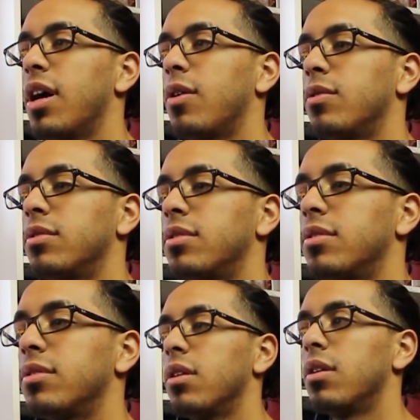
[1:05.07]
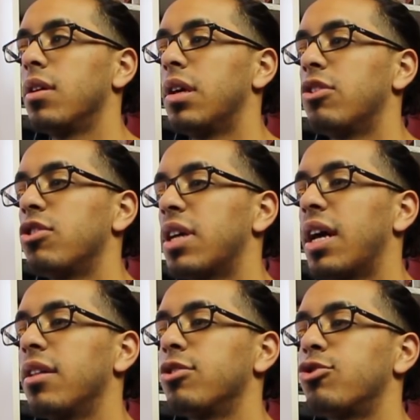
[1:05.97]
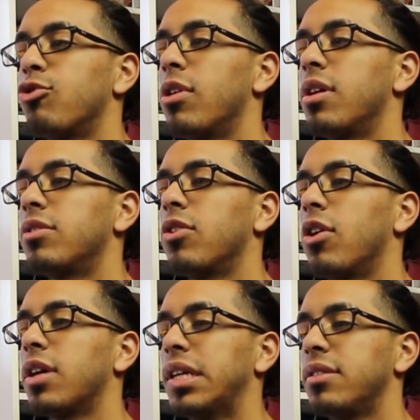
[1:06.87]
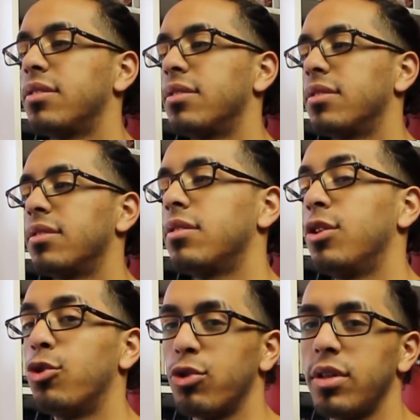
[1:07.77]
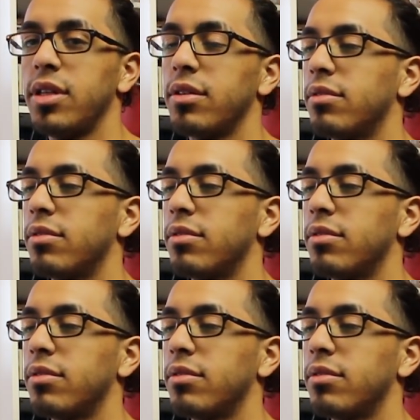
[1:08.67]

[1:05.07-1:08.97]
hours. So they gotta destroy their targets. Literally.